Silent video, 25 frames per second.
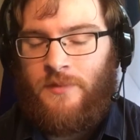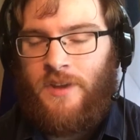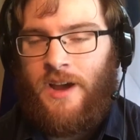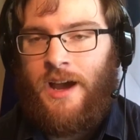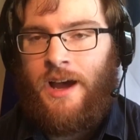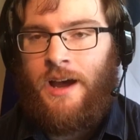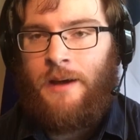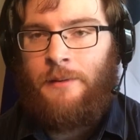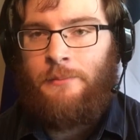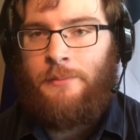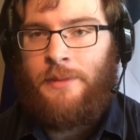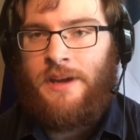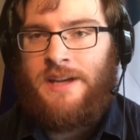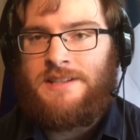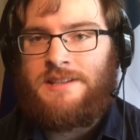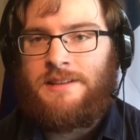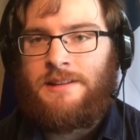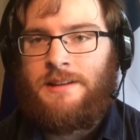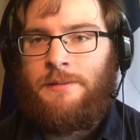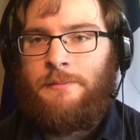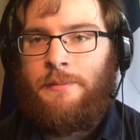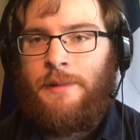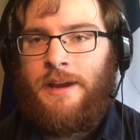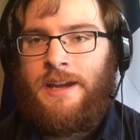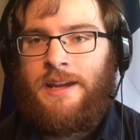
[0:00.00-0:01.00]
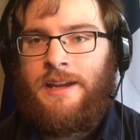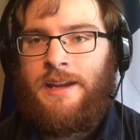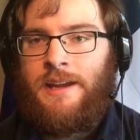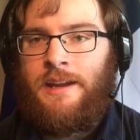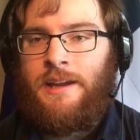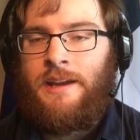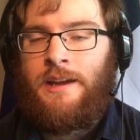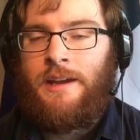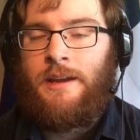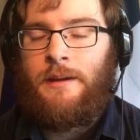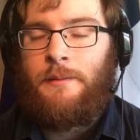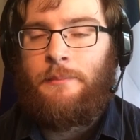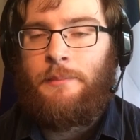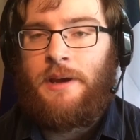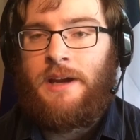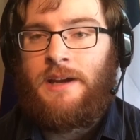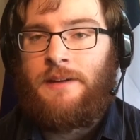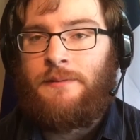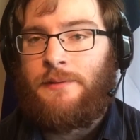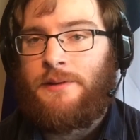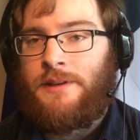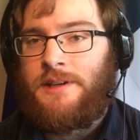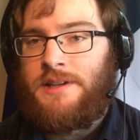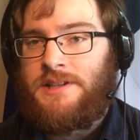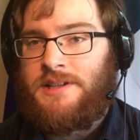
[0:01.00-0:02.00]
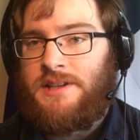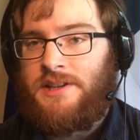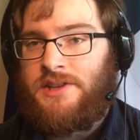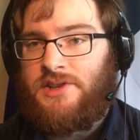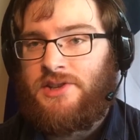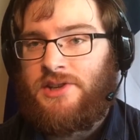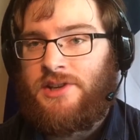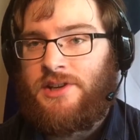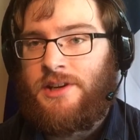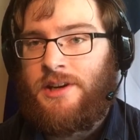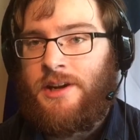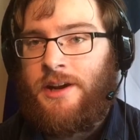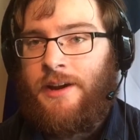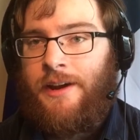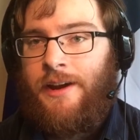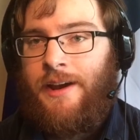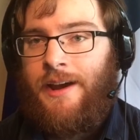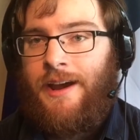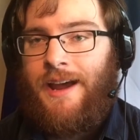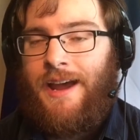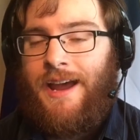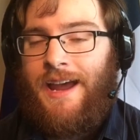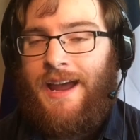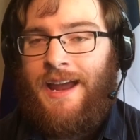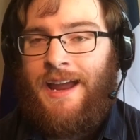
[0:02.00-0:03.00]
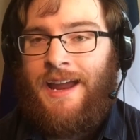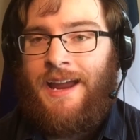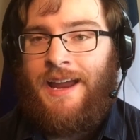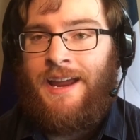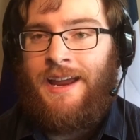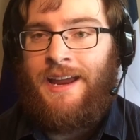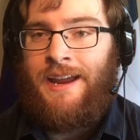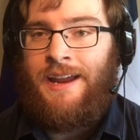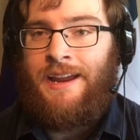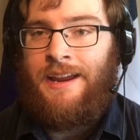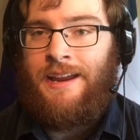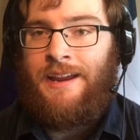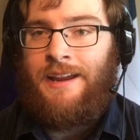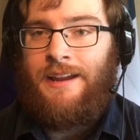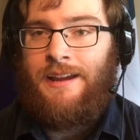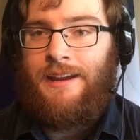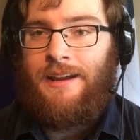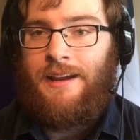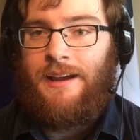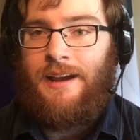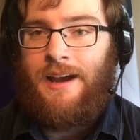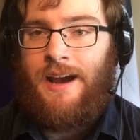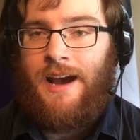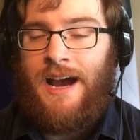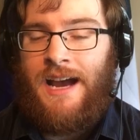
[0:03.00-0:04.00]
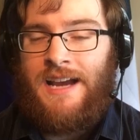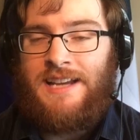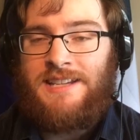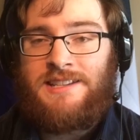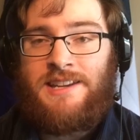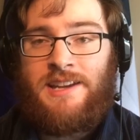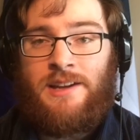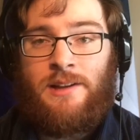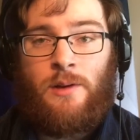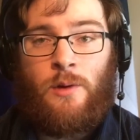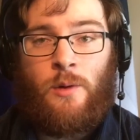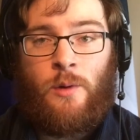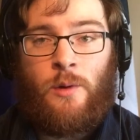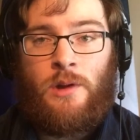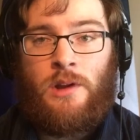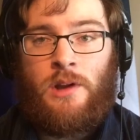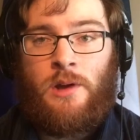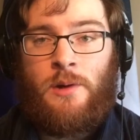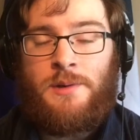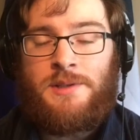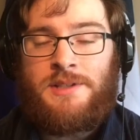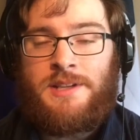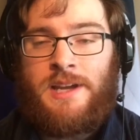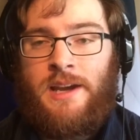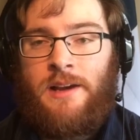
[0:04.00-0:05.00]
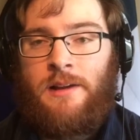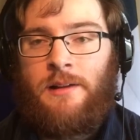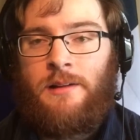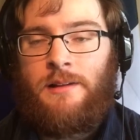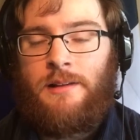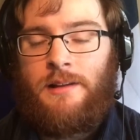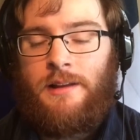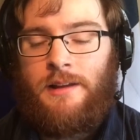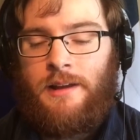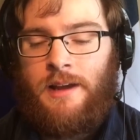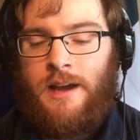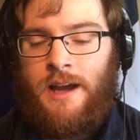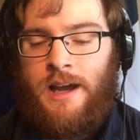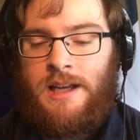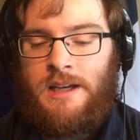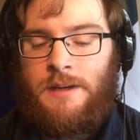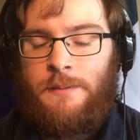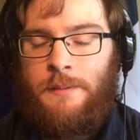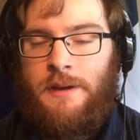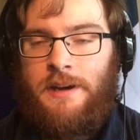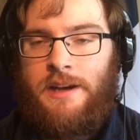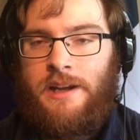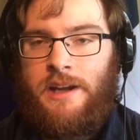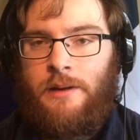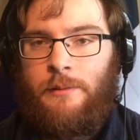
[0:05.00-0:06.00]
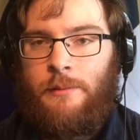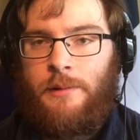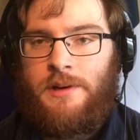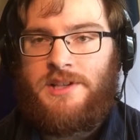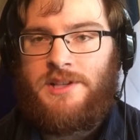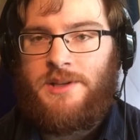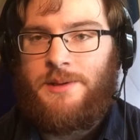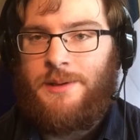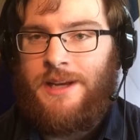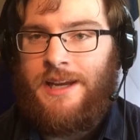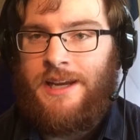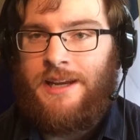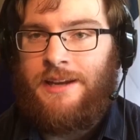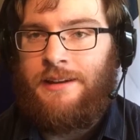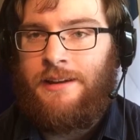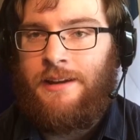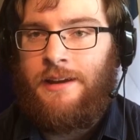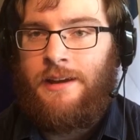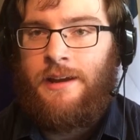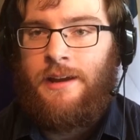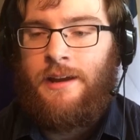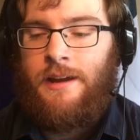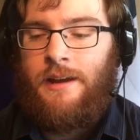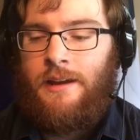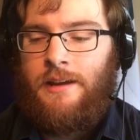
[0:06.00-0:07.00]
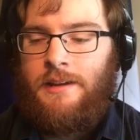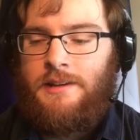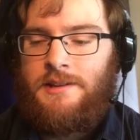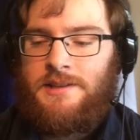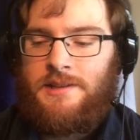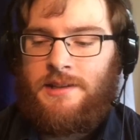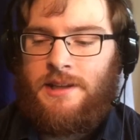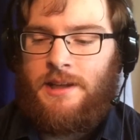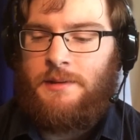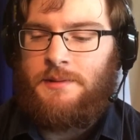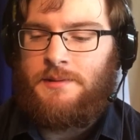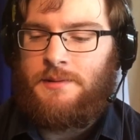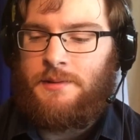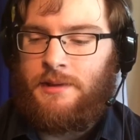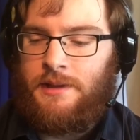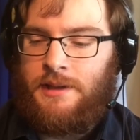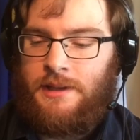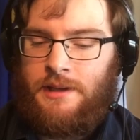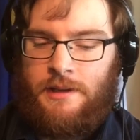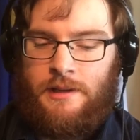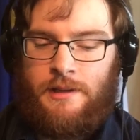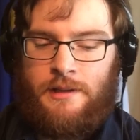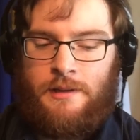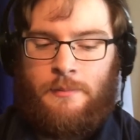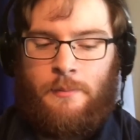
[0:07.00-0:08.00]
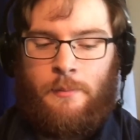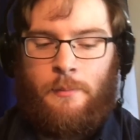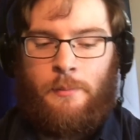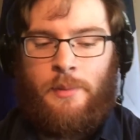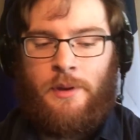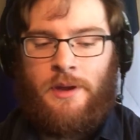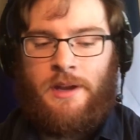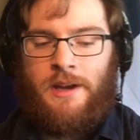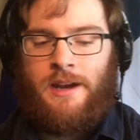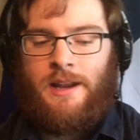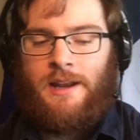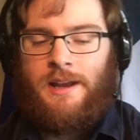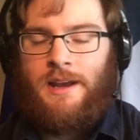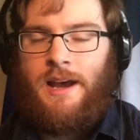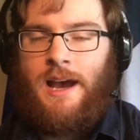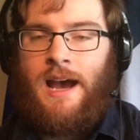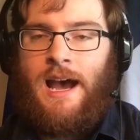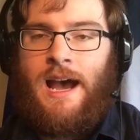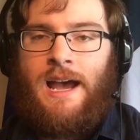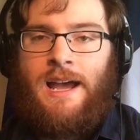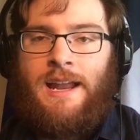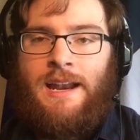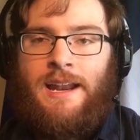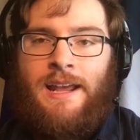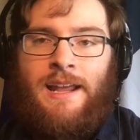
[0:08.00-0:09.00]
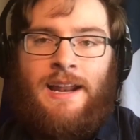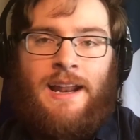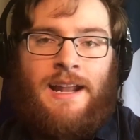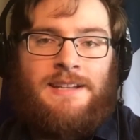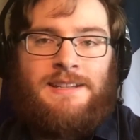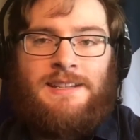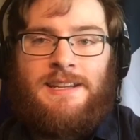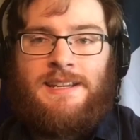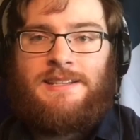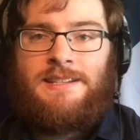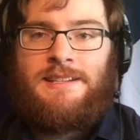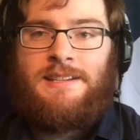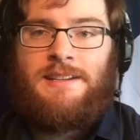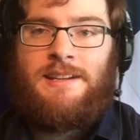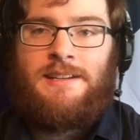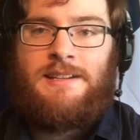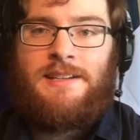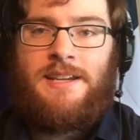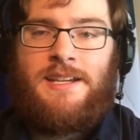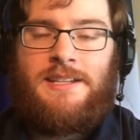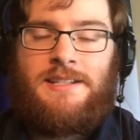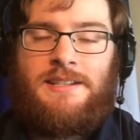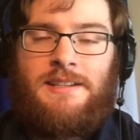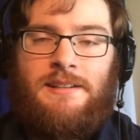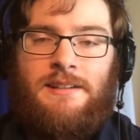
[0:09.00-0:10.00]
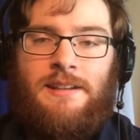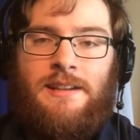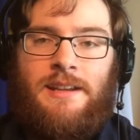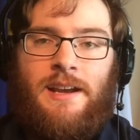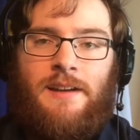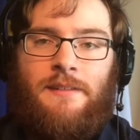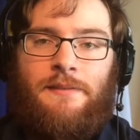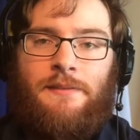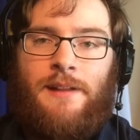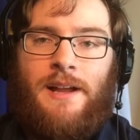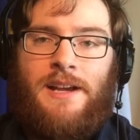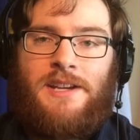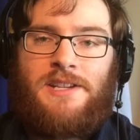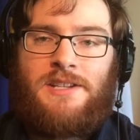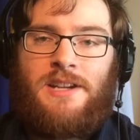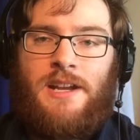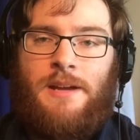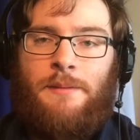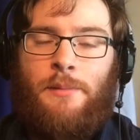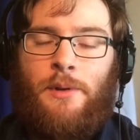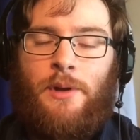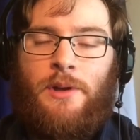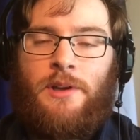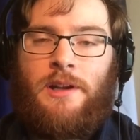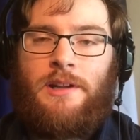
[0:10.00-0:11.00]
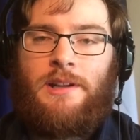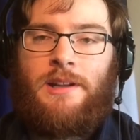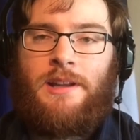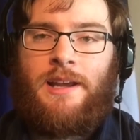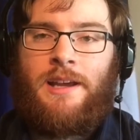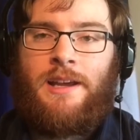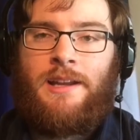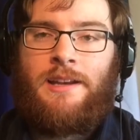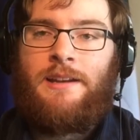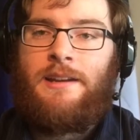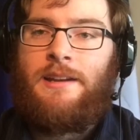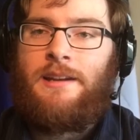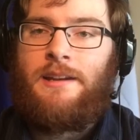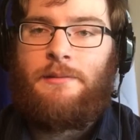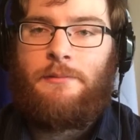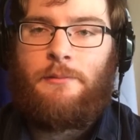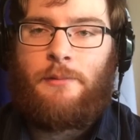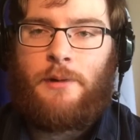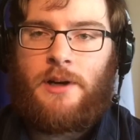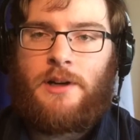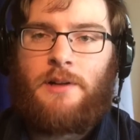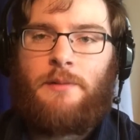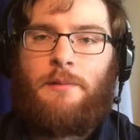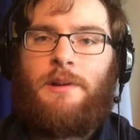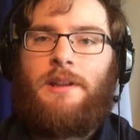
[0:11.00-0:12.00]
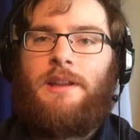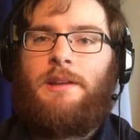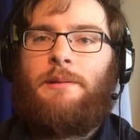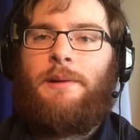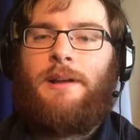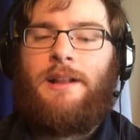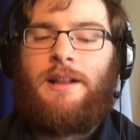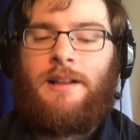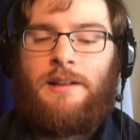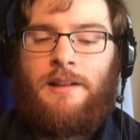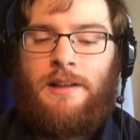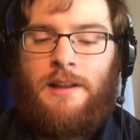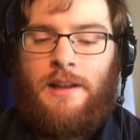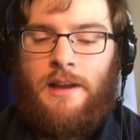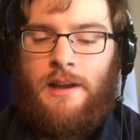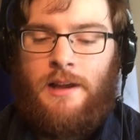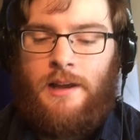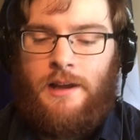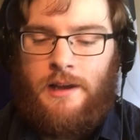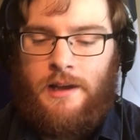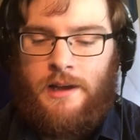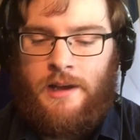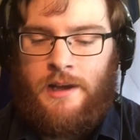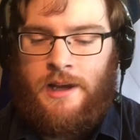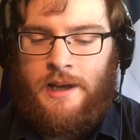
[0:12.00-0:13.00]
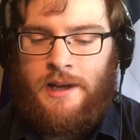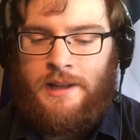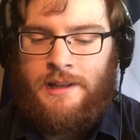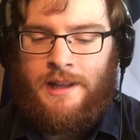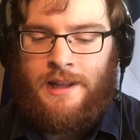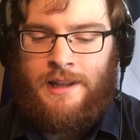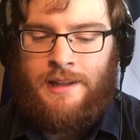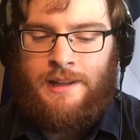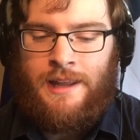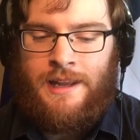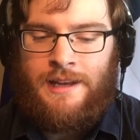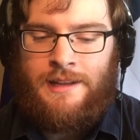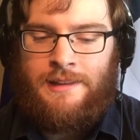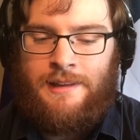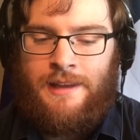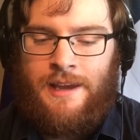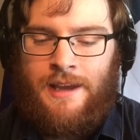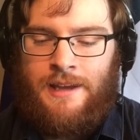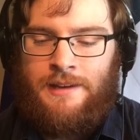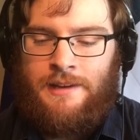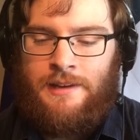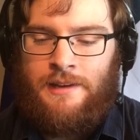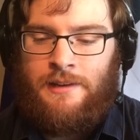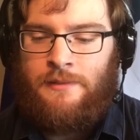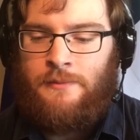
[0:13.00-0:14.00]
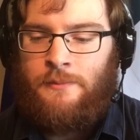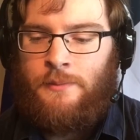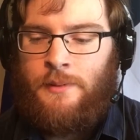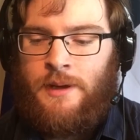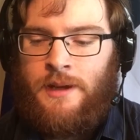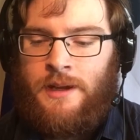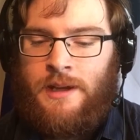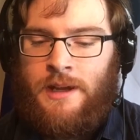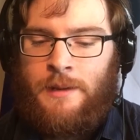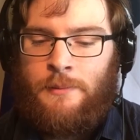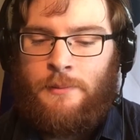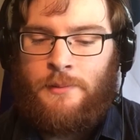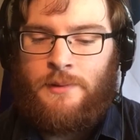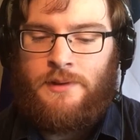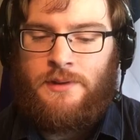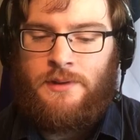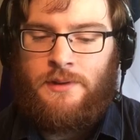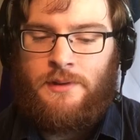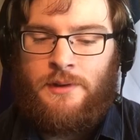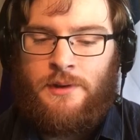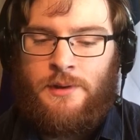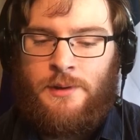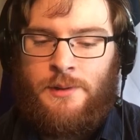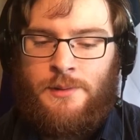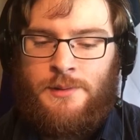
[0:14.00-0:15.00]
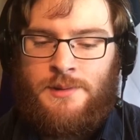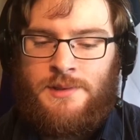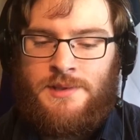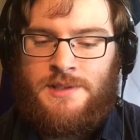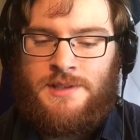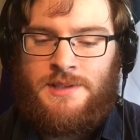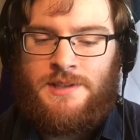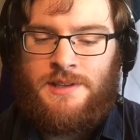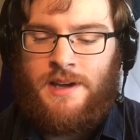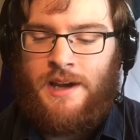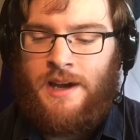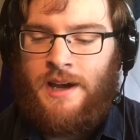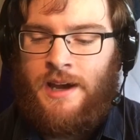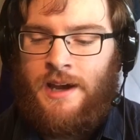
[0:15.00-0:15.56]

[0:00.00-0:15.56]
basically making Painful Decision a high scale or low scale depending on what you need. So that was really good. But I tested the Flash Knight build online, and it worked really well. I like the idea of being able to use